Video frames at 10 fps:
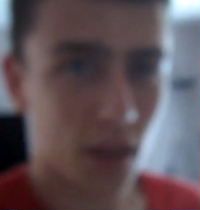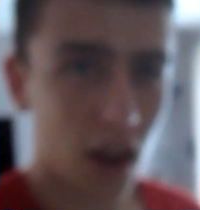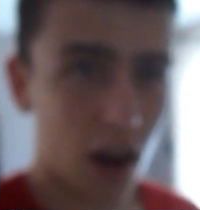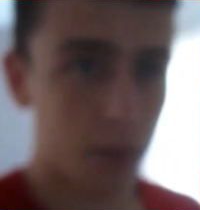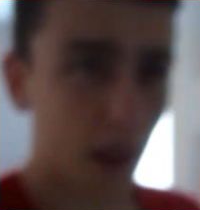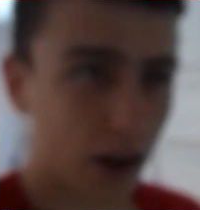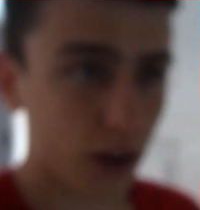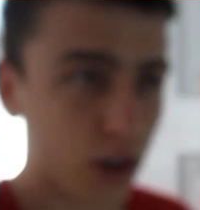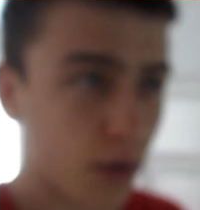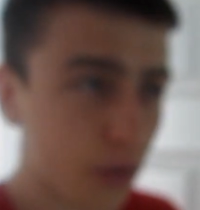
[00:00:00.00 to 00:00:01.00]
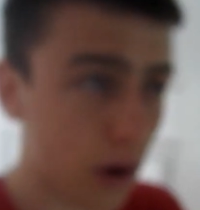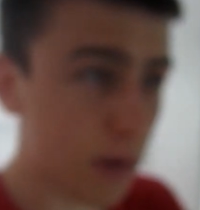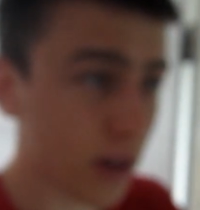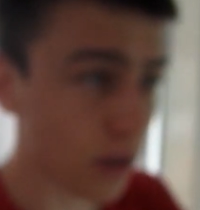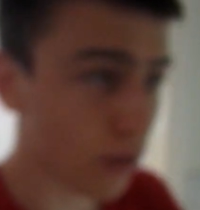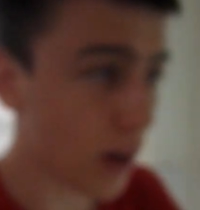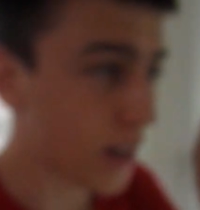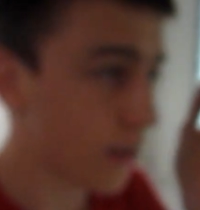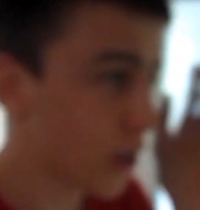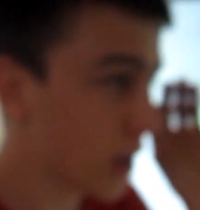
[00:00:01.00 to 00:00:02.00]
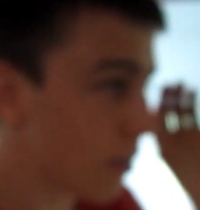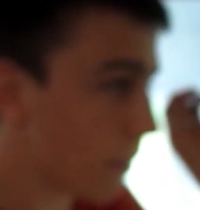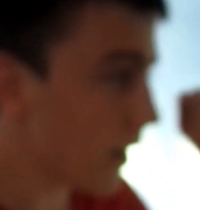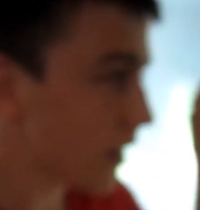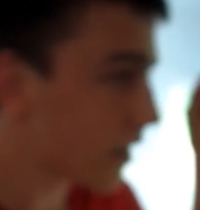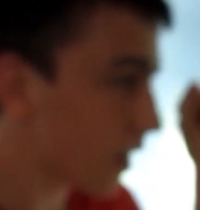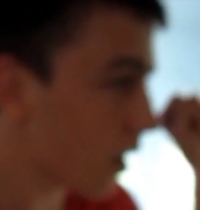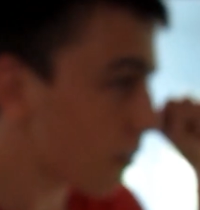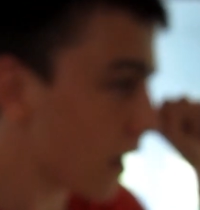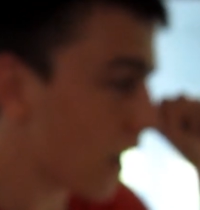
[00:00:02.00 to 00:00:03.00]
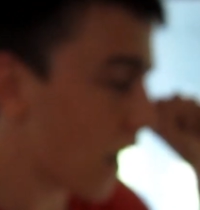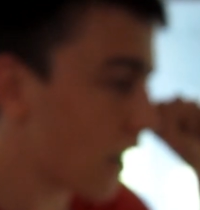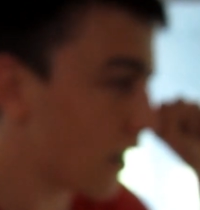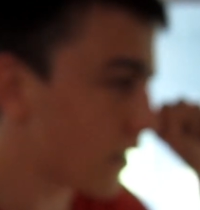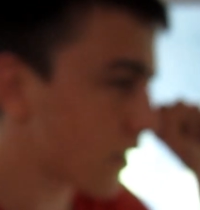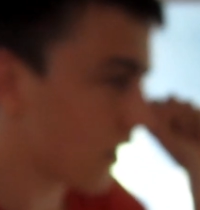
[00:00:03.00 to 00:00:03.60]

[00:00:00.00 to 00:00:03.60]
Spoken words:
they got to do free because it was relatively cheap and my god, my eye hurts.